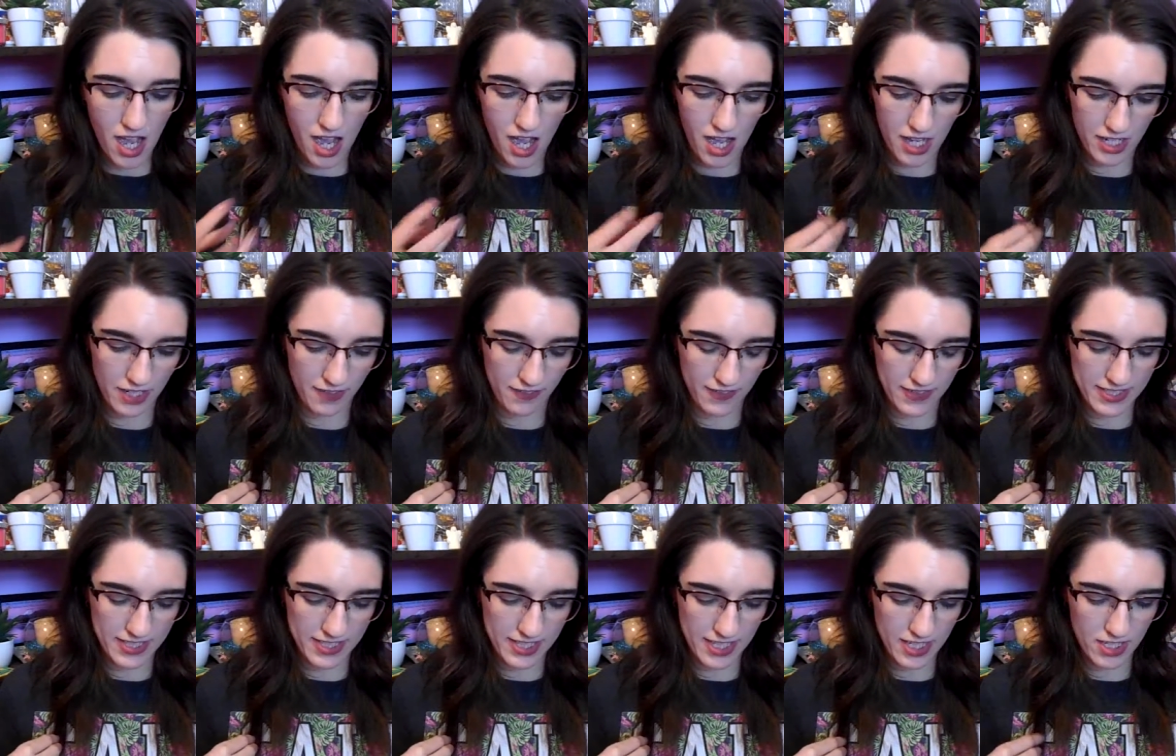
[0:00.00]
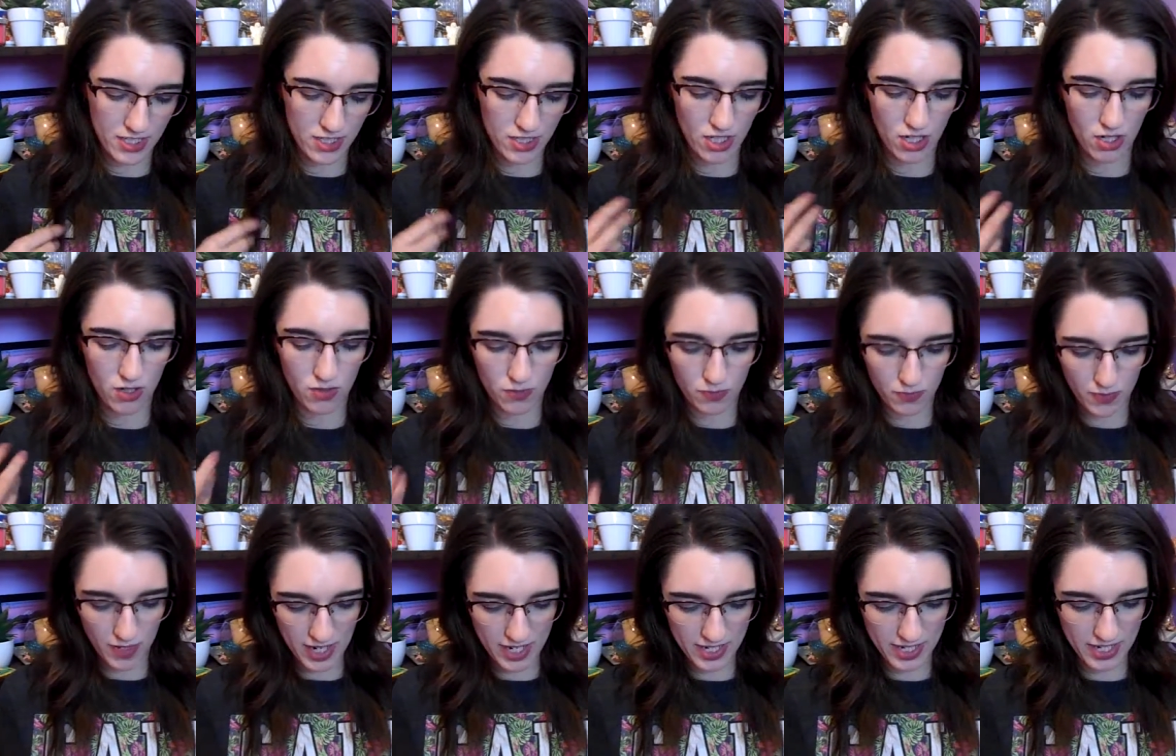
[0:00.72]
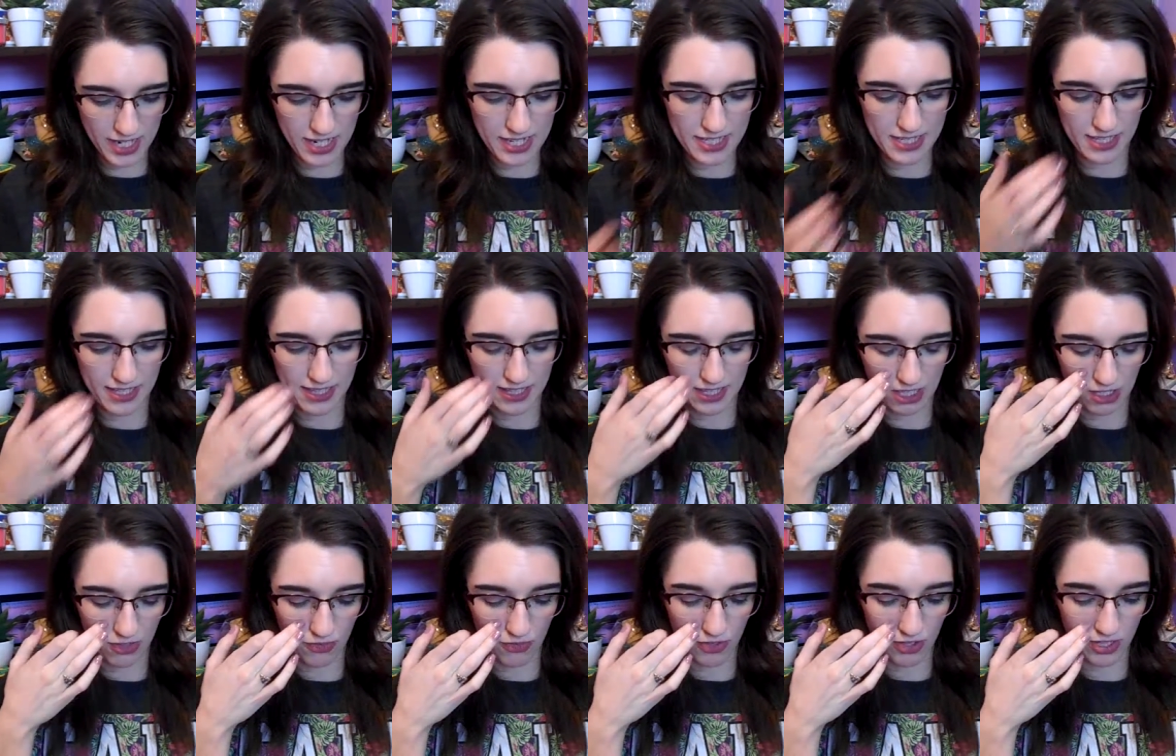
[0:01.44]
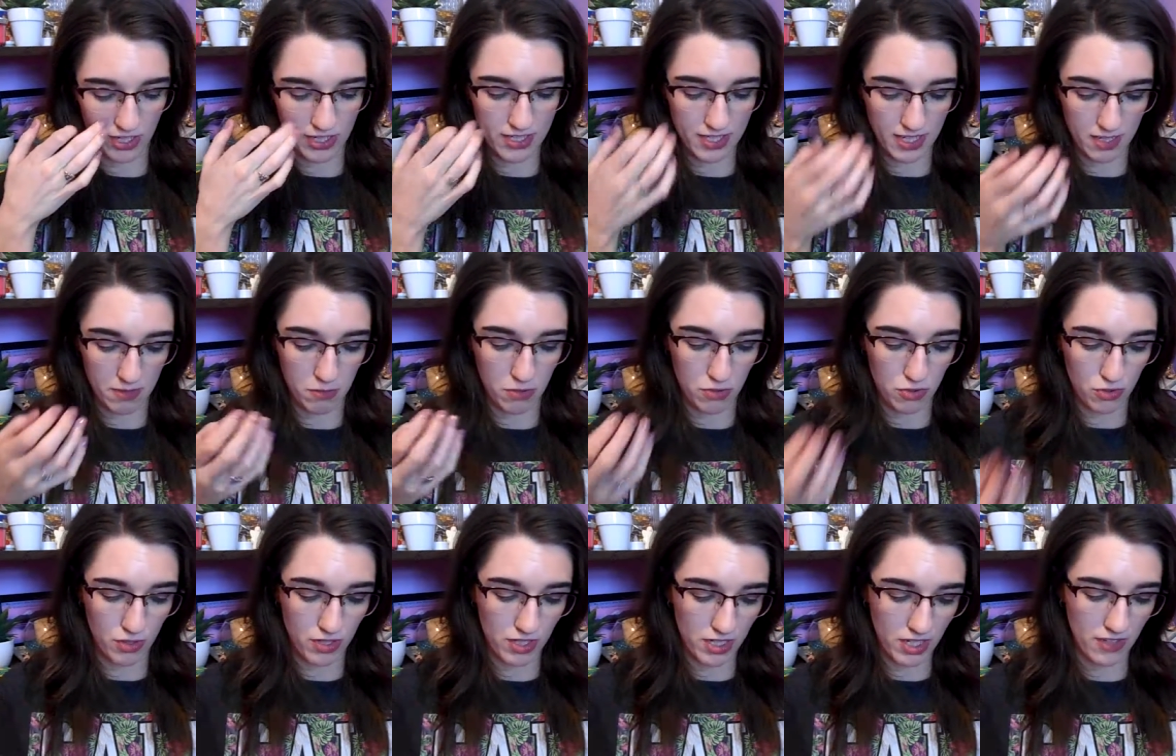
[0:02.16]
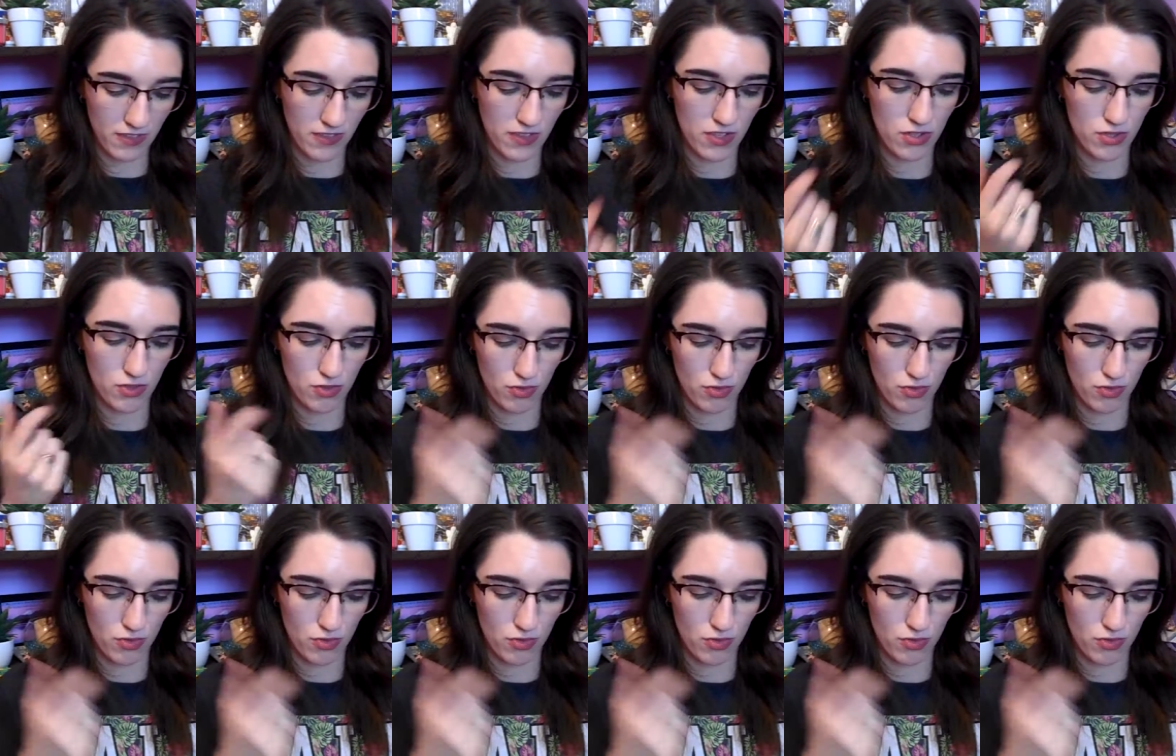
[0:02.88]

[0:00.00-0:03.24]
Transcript: uneven skin tone, redness. I think I've already said majority of this.